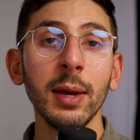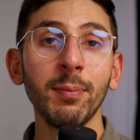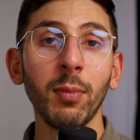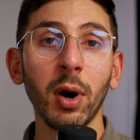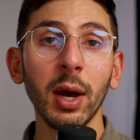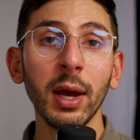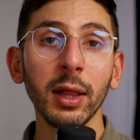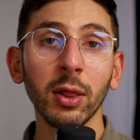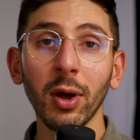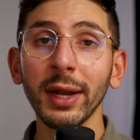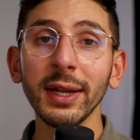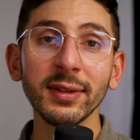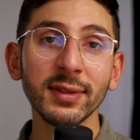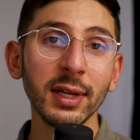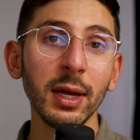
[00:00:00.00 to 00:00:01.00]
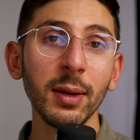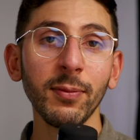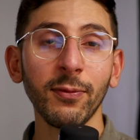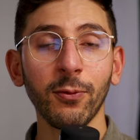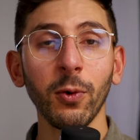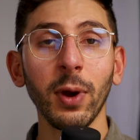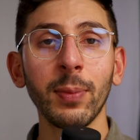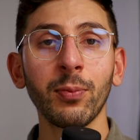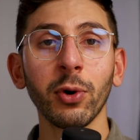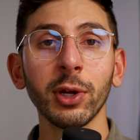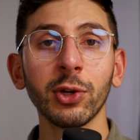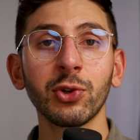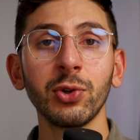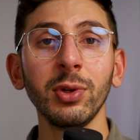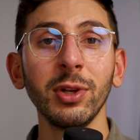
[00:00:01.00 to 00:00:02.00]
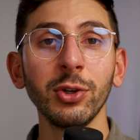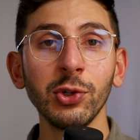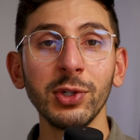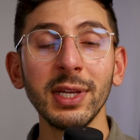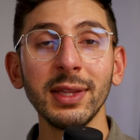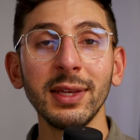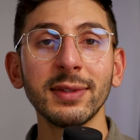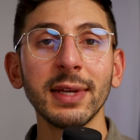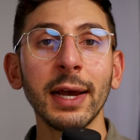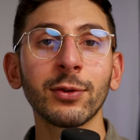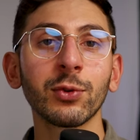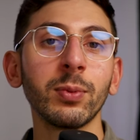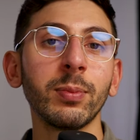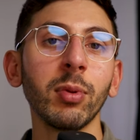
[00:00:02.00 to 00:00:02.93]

my lighting setup for a product shoot using these actual